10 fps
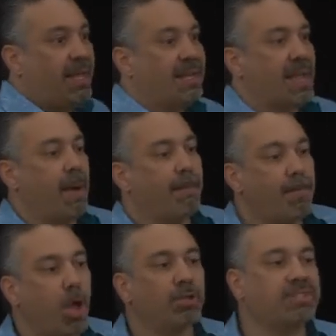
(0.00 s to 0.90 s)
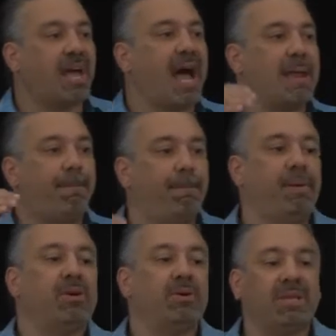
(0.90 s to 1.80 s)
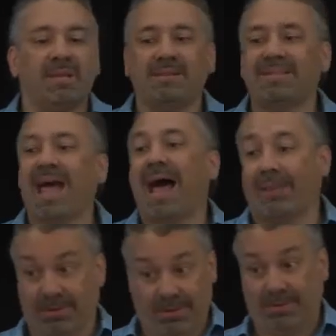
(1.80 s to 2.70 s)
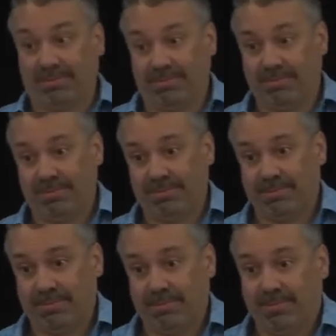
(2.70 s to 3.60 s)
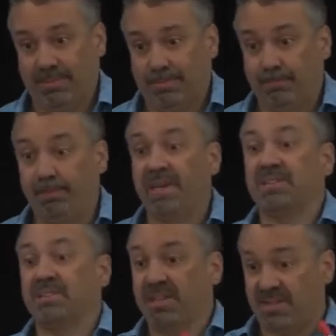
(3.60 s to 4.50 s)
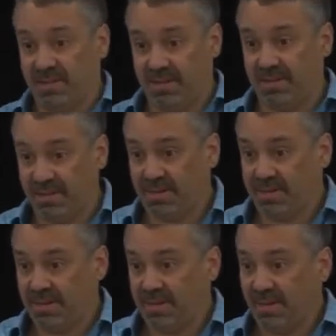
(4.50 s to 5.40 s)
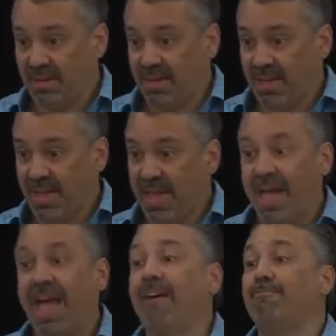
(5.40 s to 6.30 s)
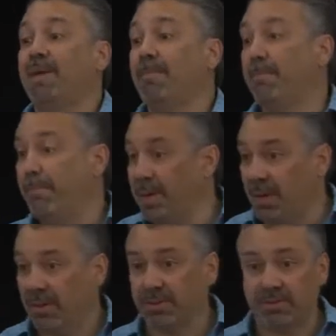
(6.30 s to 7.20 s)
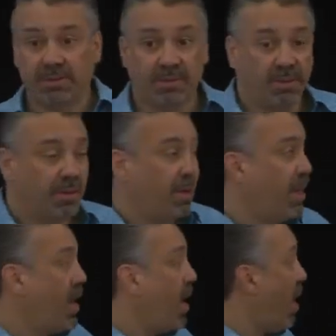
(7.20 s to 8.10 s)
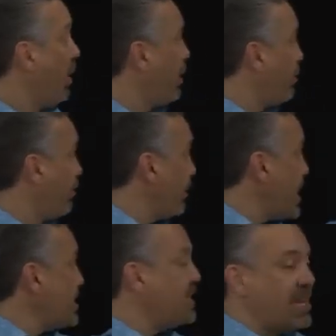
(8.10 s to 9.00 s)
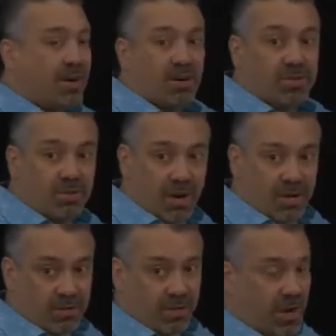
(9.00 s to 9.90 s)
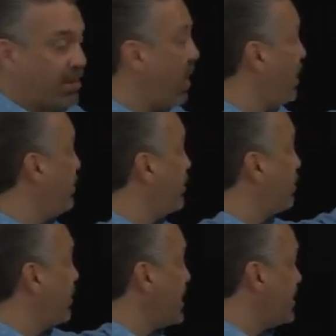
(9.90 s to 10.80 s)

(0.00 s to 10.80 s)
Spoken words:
Now, multi-billion-dollar businesses have been built on a 3-tier structure. I call it the 3